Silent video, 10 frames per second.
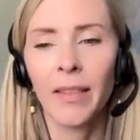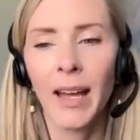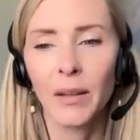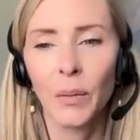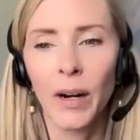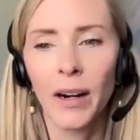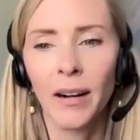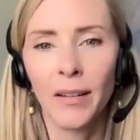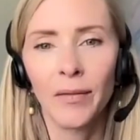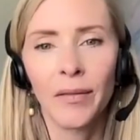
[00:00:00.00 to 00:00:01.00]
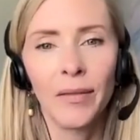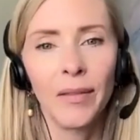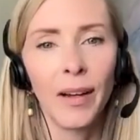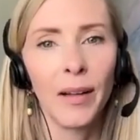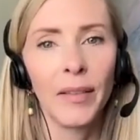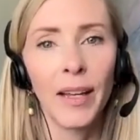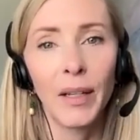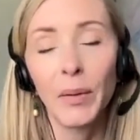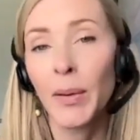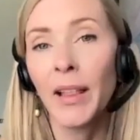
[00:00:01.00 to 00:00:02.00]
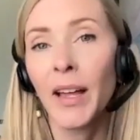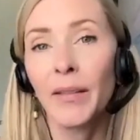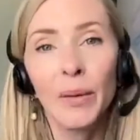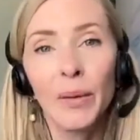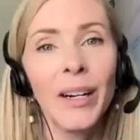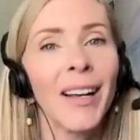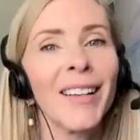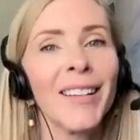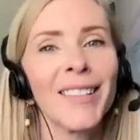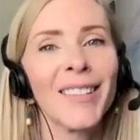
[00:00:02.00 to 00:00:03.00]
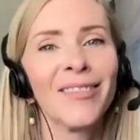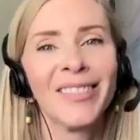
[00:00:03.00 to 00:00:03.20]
That's where my life's work is.